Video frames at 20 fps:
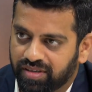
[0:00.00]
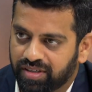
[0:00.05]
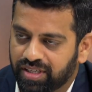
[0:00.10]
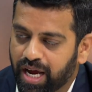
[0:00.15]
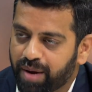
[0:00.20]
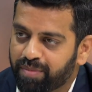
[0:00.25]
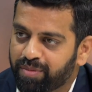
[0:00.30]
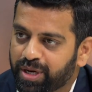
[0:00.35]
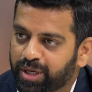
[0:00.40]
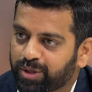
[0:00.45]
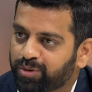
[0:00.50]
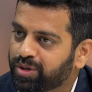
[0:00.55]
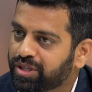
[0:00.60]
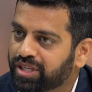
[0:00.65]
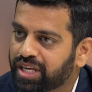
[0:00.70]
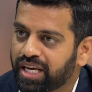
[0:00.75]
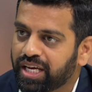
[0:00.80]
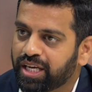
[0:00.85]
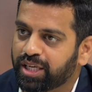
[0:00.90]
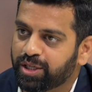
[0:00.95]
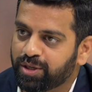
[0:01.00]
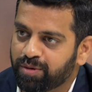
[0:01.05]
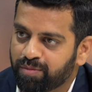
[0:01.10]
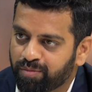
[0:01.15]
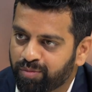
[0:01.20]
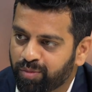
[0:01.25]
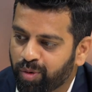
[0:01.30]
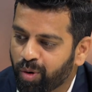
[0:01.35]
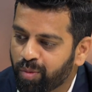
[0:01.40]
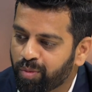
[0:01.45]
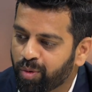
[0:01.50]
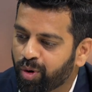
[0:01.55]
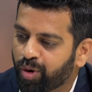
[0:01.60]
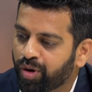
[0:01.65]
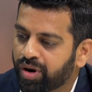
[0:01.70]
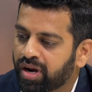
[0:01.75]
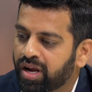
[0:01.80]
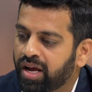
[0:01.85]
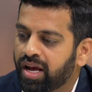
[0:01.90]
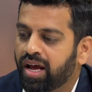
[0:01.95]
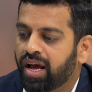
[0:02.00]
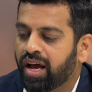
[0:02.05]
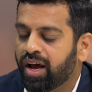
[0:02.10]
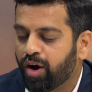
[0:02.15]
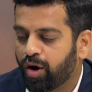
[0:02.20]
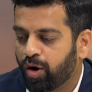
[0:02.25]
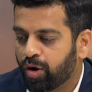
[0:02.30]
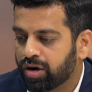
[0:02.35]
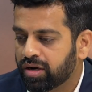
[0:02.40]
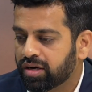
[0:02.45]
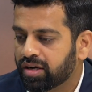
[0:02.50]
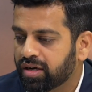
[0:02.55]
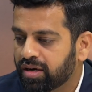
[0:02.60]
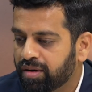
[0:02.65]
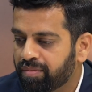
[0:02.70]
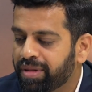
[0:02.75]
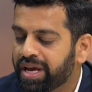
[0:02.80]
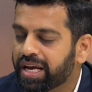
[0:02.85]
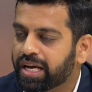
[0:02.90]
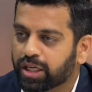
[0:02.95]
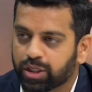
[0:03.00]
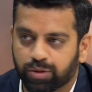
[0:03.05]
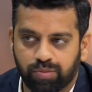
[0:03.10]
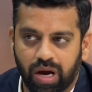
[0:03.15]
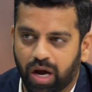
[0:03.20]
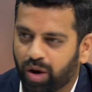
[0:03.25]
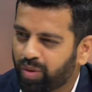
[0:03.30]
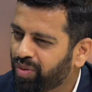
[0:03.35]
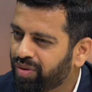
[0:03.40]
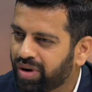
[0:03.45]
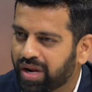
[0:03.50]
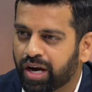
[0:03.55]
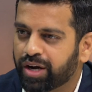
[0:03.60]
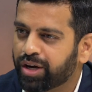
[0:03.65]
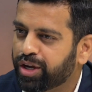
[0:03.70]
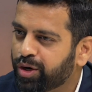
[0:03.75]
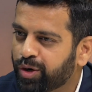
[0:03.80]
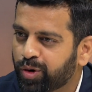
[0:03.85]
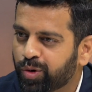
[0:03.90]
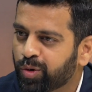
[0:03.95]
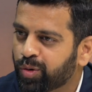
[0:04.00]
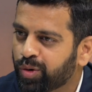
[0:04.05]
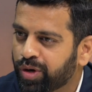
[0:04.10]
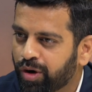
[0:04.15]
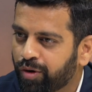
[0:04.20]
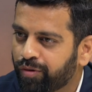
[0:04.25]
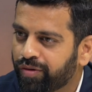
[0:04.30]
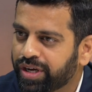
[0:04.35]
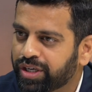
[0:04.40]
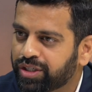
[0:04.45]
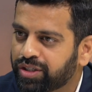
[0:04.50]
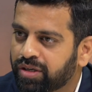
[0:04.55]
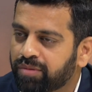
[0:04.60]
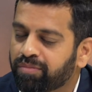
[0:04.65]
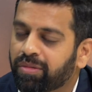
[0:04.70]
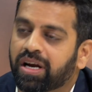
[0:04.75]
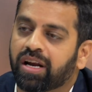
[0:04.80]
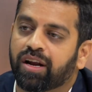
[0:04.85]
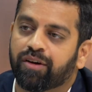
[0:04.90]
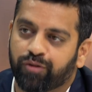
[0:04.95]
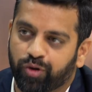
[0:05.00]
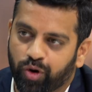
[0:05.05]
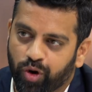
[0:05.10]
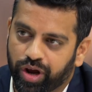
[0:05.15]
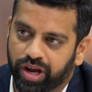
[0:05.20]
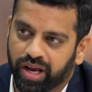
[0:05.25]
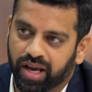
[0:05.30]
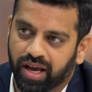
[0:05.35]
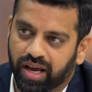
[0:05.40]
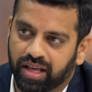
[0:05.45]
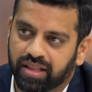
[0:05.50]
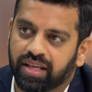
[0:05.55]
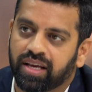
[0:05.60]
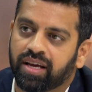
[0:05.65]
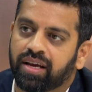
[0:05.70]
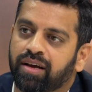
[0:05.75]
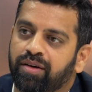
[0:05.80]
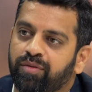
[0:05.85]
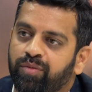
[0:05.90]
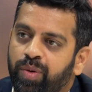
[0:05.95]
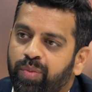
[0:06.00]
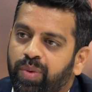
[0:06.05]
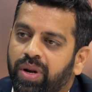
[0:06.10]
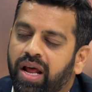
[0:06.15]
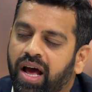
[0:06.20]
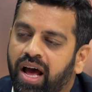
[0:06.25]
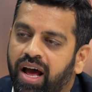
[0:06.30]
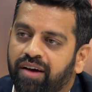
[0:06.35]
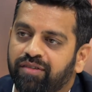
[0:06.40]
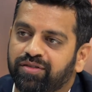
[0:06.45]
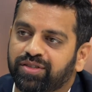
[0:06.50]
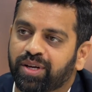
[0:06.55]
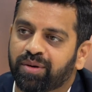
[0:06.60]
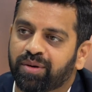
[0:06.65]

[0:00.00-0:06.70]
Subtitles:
Japanese whiskies, Bowmore. On Maker's Mark, we will continue to do innovation, but Lafroig, I think we will have